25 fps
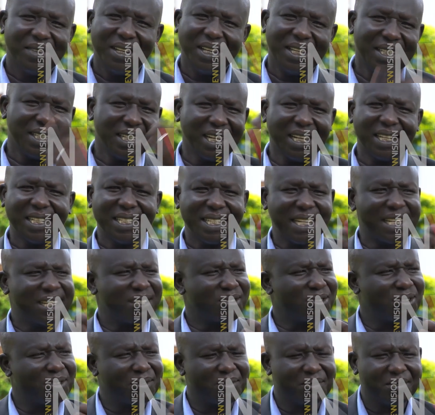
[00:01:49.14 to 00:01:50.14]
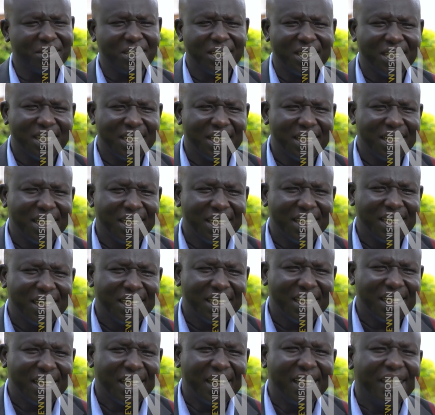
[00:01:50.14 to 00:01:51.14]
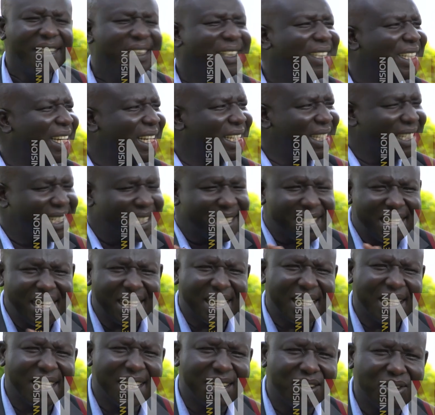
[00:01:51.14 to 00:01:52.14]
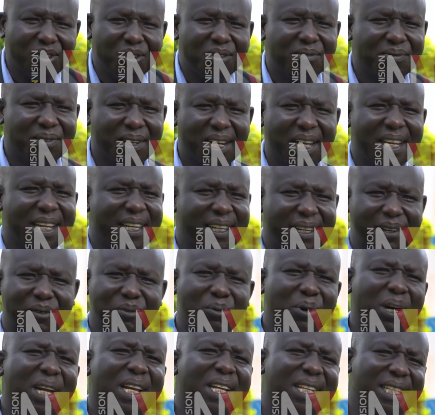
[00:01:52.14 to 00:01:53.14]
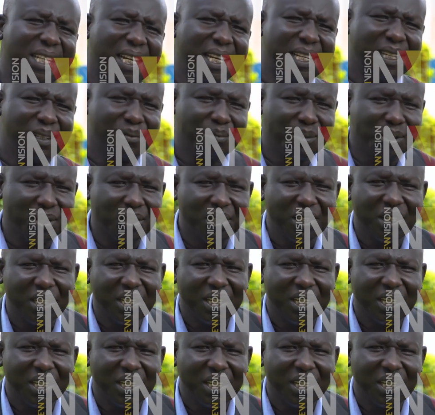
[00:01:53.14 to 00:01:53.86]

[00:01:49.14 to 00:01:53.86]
the child takes off, just taking off like a wild animal.